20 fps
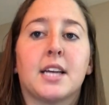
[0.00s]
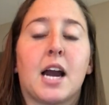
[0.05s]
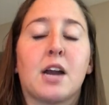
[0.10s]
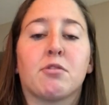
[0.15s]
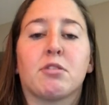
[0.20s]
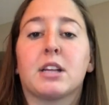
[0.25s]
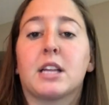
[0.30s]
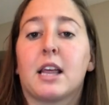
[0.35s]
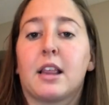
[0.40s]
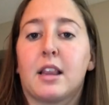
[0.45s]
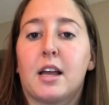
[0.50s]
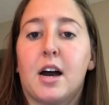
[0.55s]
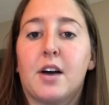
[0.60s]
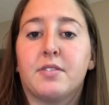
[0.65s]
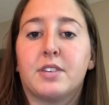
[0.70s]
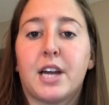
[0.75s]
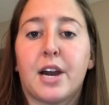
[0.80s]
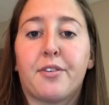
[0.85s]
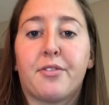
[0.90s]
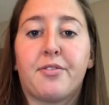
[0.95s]
I really
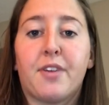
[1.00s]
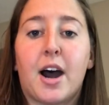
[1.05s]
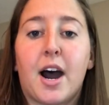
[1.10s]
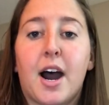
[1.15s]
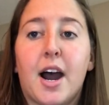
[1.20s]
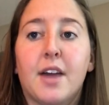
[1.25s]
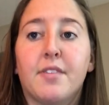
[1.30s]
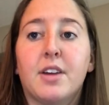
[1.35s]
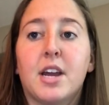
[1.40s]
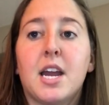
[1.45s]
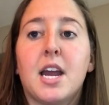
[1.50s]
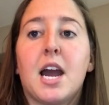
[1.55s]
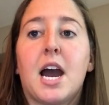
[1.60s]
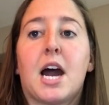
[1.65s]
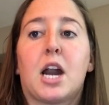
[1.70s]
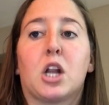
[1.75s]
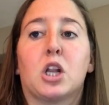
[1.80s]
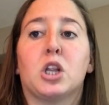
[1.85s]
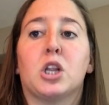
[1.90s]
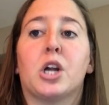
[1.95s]
loved how 5
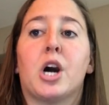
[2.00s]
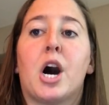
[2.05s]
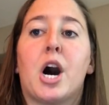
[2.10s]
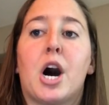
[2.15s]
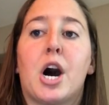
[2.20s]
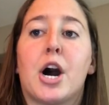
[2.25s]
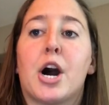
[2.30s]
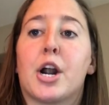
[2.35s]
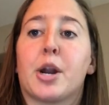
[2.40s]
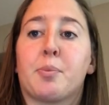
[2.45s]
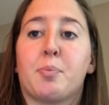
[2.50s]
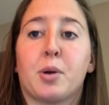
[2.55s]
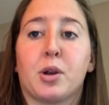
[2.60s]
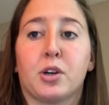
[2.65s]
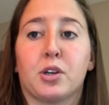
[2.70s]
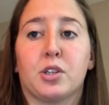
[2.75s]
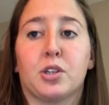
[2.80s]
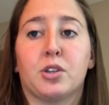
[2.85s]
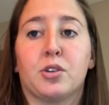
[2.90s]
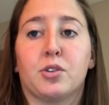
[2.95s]
had a lot of
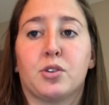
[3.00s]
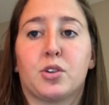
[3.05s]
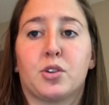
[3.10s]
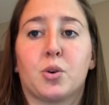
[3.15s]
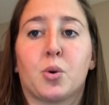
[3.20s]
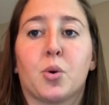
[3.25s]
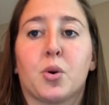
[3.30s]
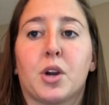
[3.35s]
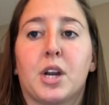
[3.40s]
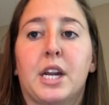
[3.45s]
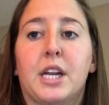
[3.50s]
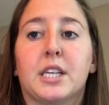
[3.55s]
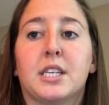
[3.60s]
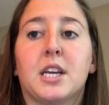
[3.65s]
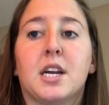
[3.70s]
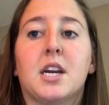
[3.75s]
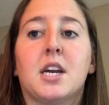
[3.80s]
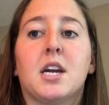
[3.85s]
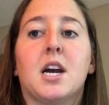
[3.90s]
personal stories.